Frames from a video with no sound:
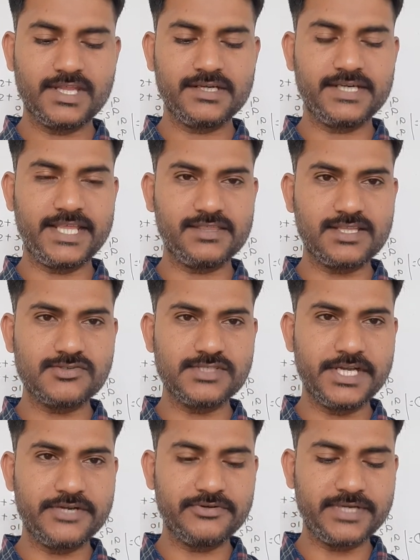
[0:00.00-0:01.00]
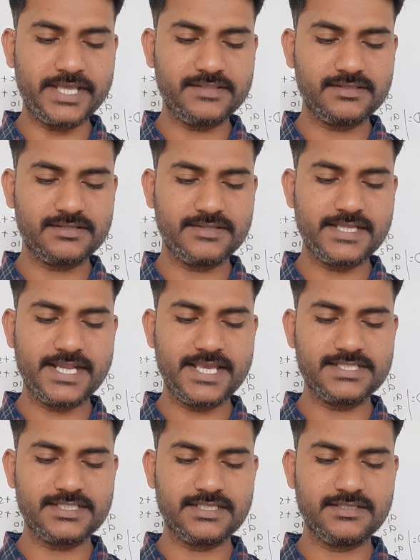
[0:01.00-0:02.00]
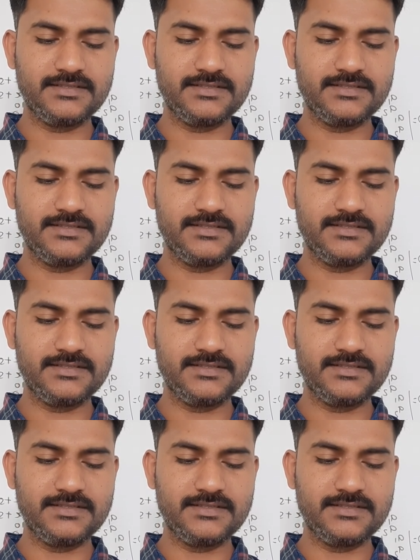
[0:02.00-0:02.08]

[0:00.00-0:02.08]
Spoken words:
10,000 into 10, that is